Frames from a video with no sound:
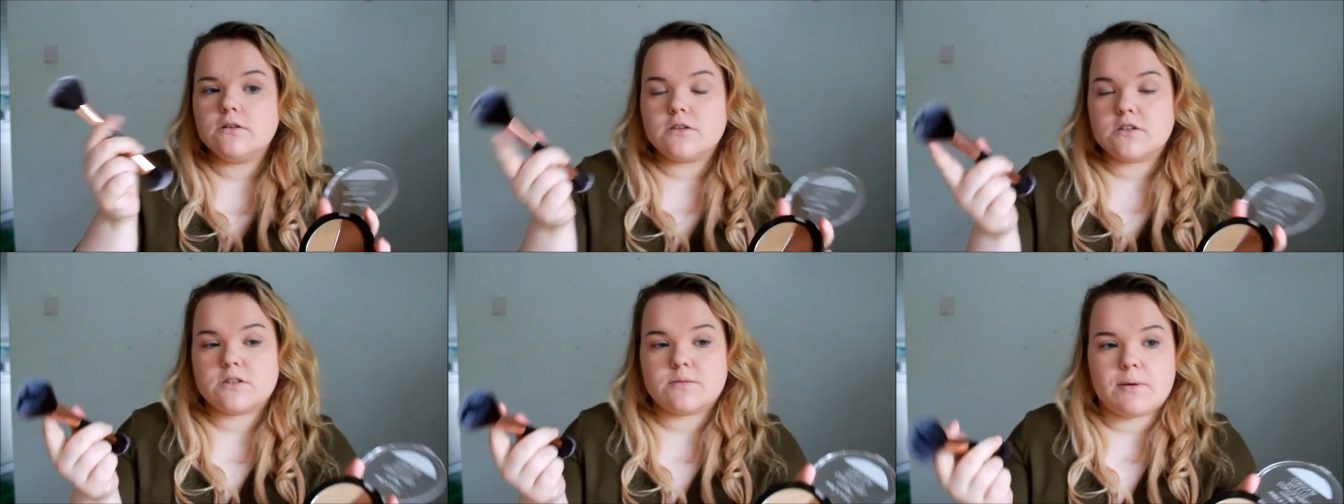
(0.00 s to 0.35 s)

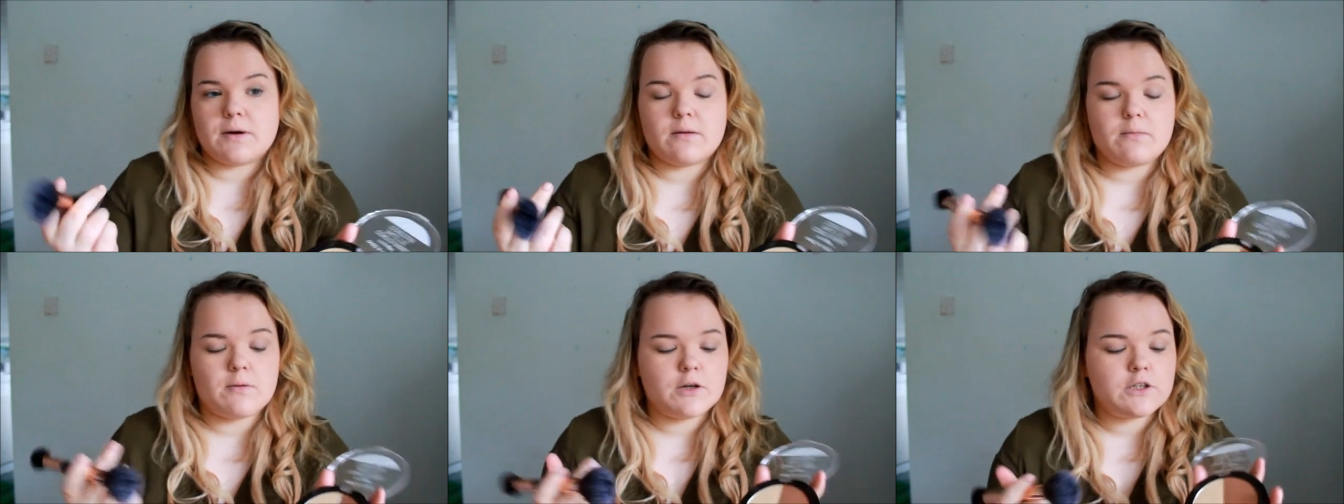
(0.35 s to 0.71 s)
just a
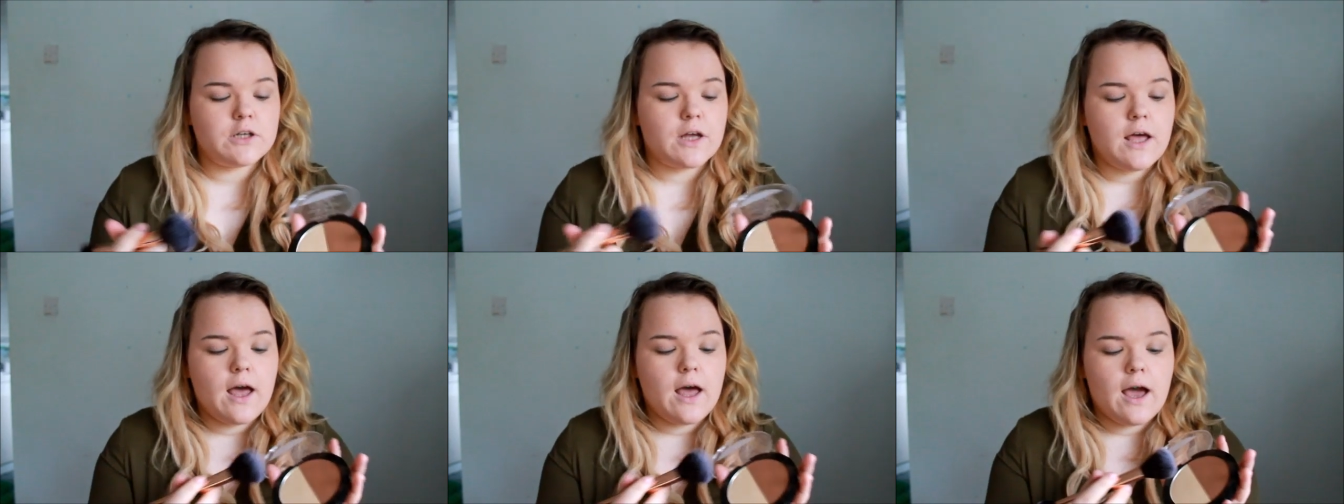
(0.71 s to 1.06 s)
powder brush.
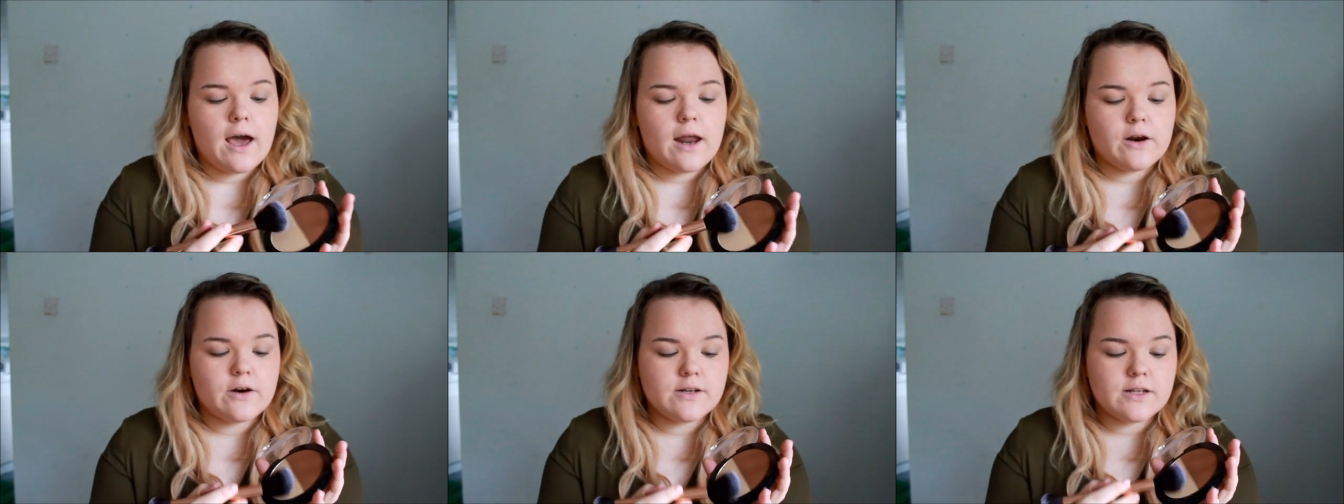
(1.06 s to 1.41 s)
And
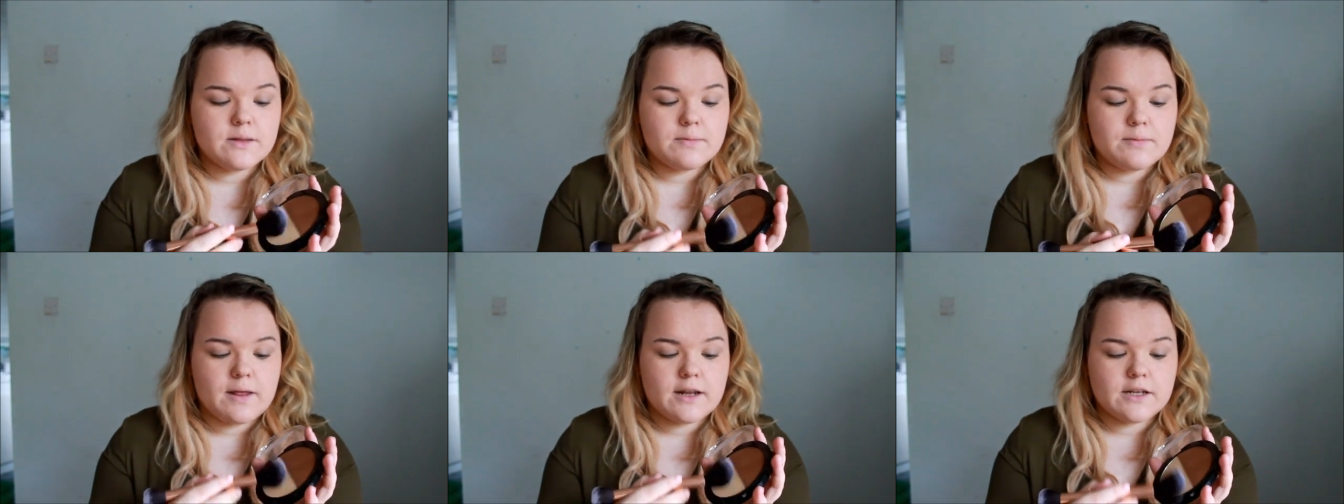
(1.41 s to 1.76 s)
I'm going to take
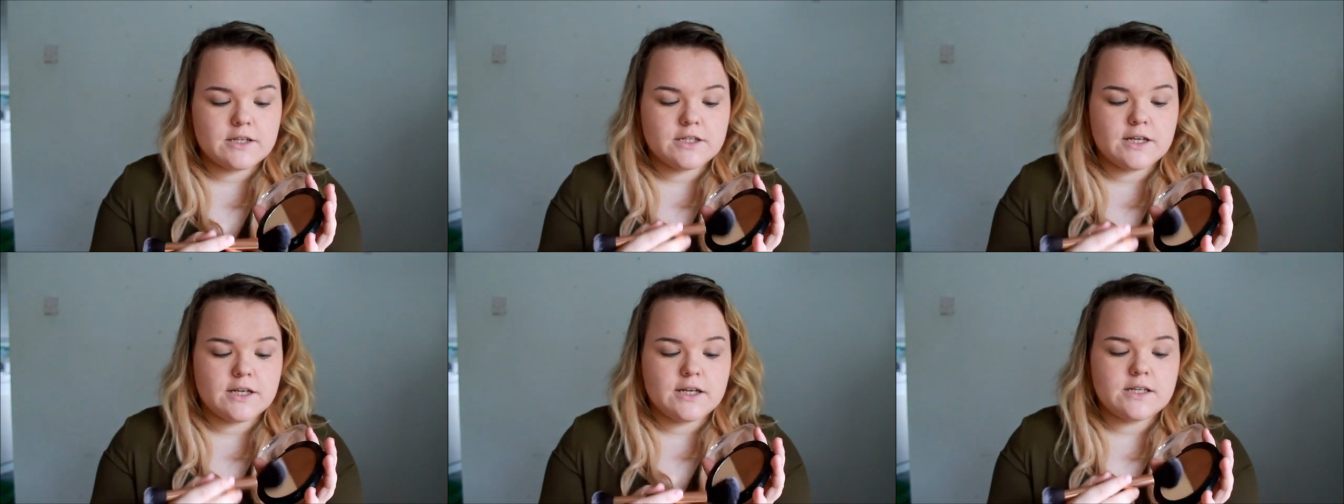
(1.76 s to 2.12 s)
the banana
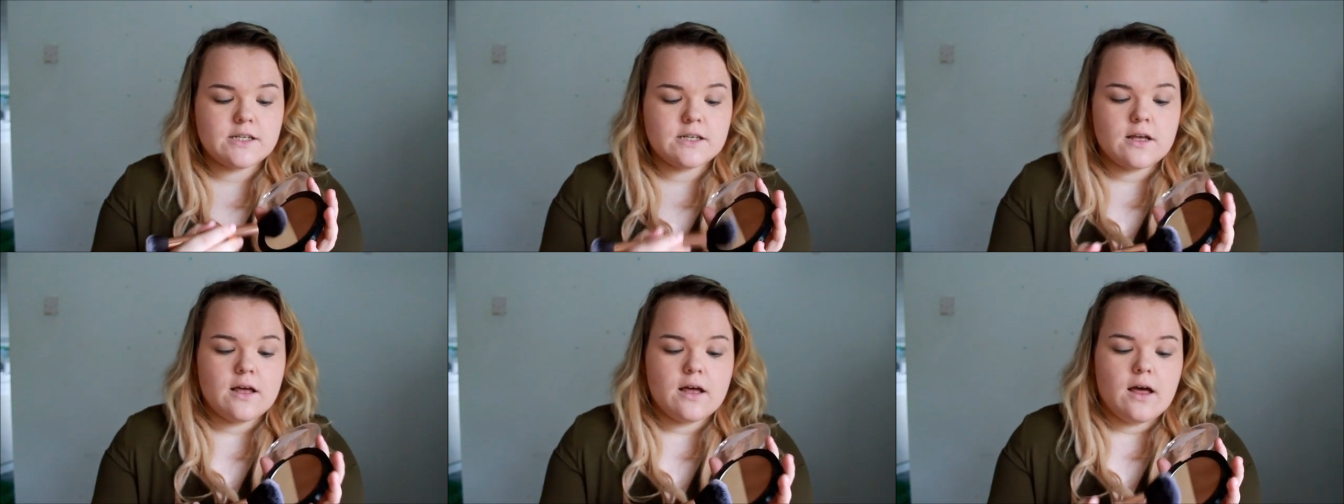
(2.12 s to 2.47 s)
shade
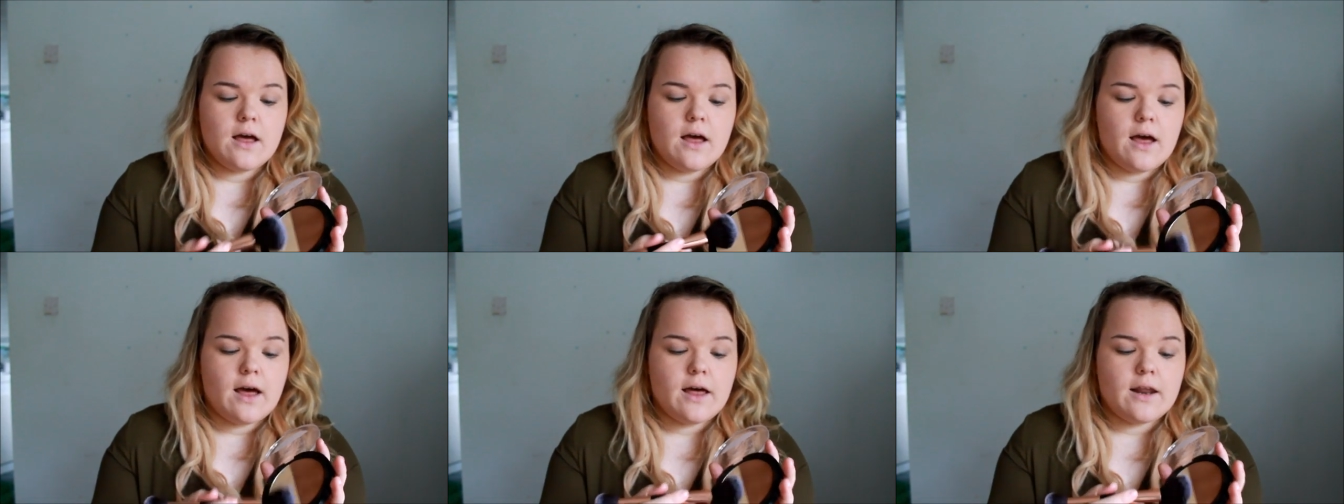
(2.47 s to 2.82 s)

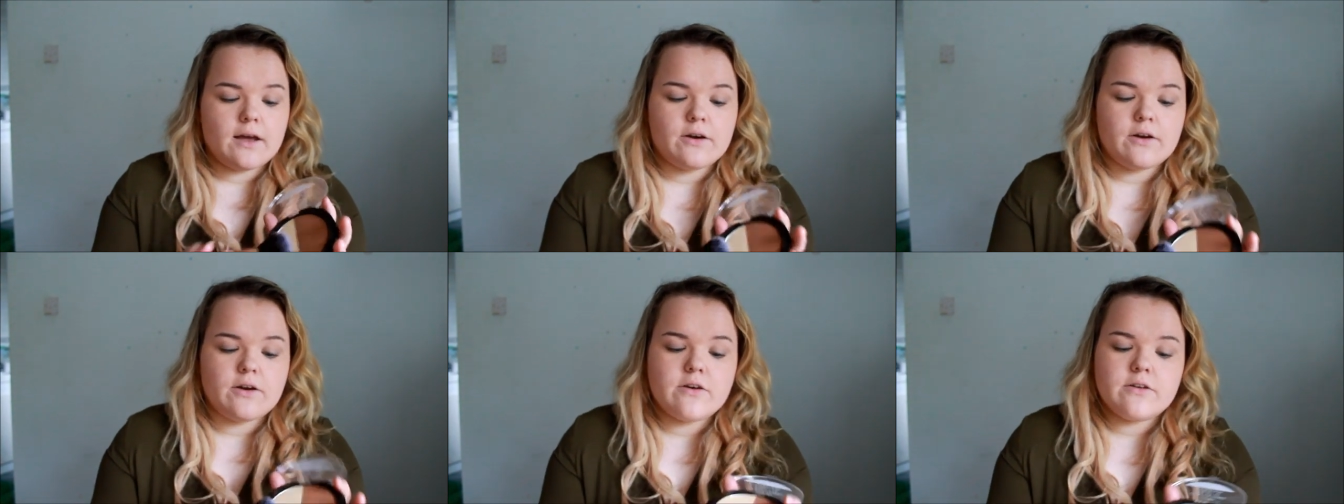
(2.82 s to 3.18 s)
and
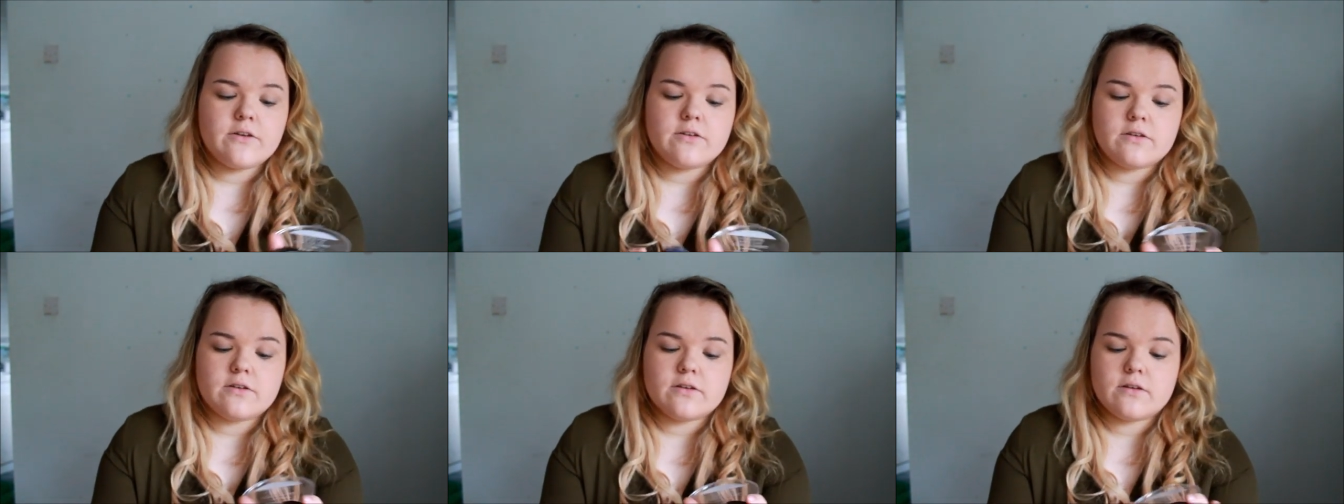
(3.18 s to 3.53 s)
I'm going to
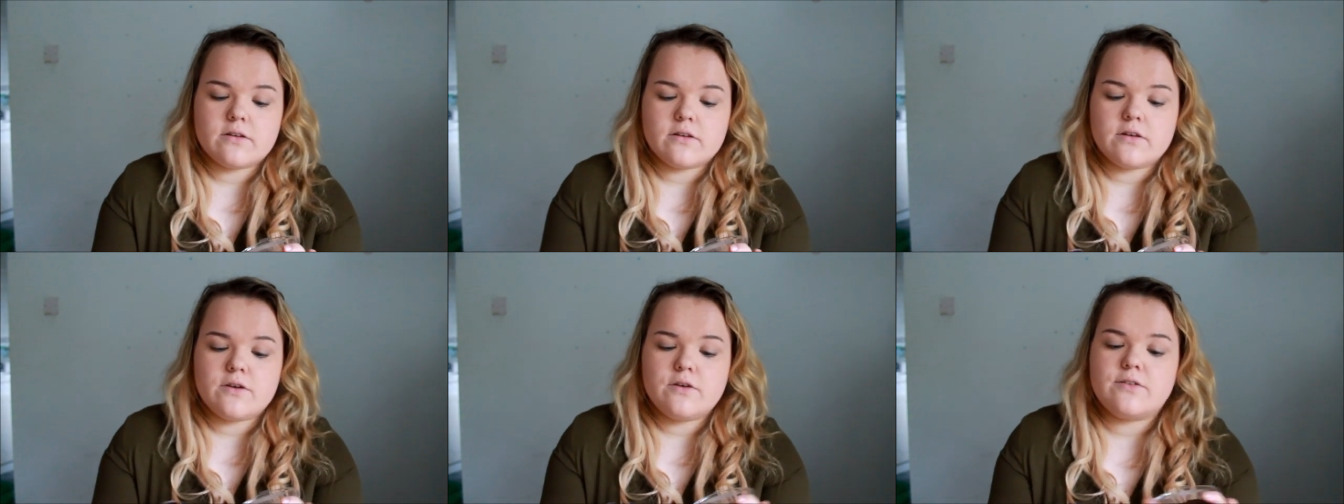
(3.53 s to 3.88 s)
just
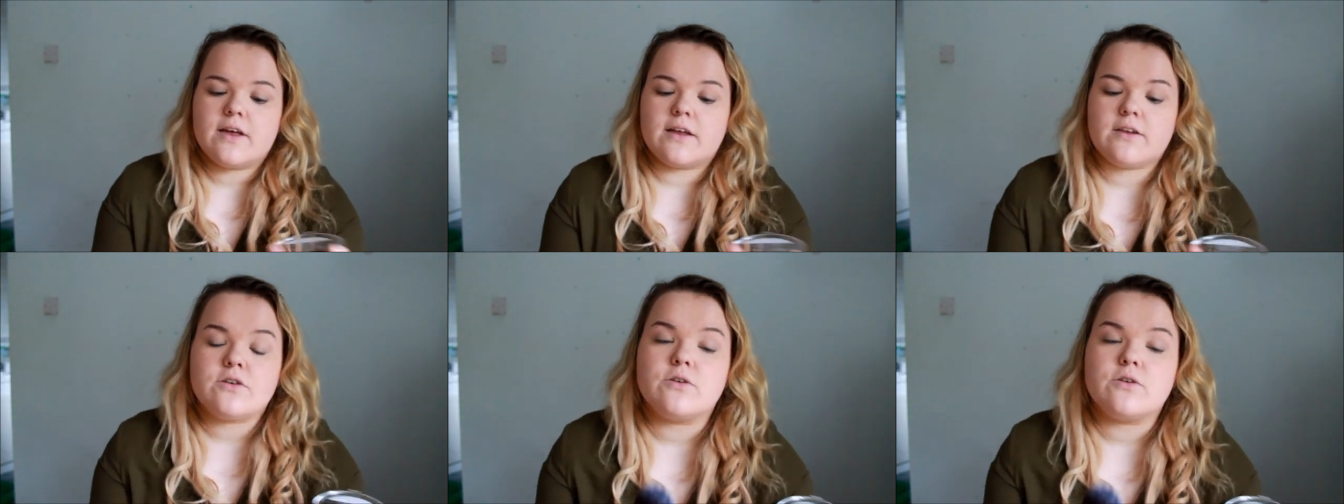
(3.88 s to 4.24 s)
use
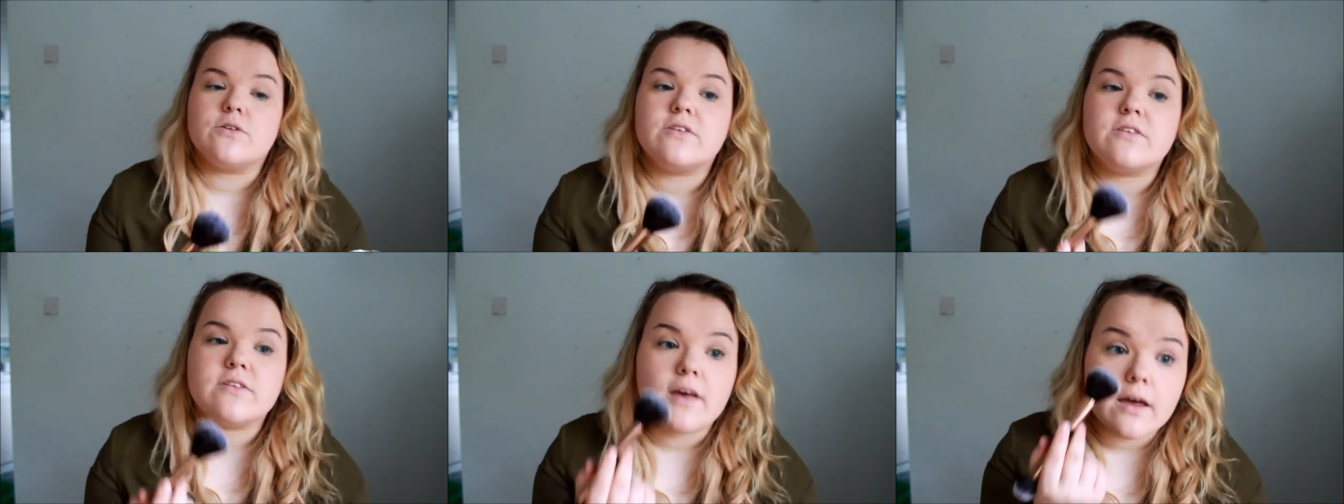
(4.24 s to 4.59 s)
that to
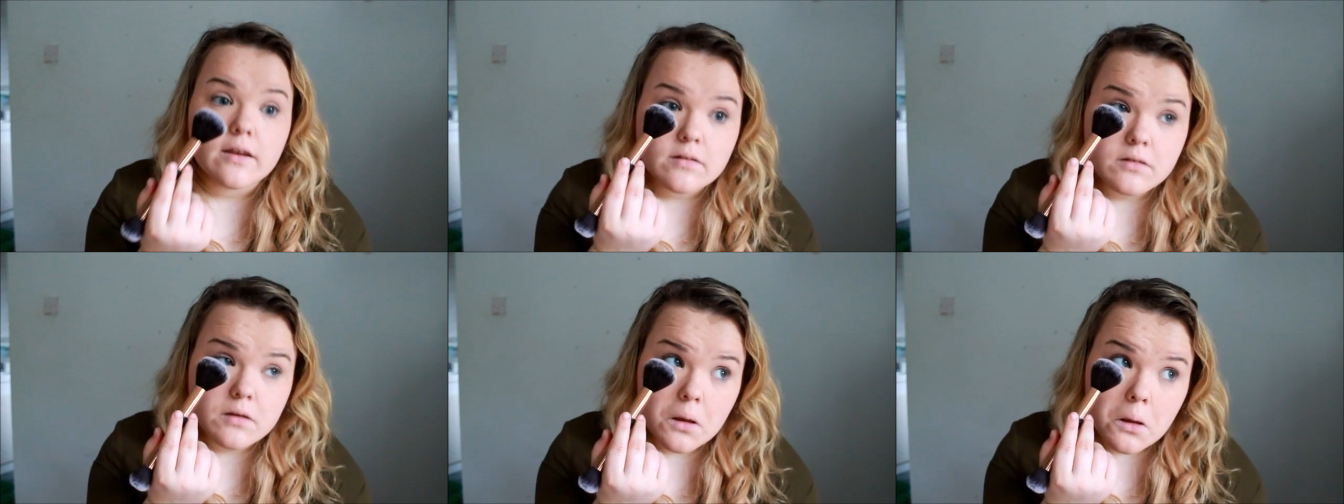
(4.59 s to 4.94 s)
set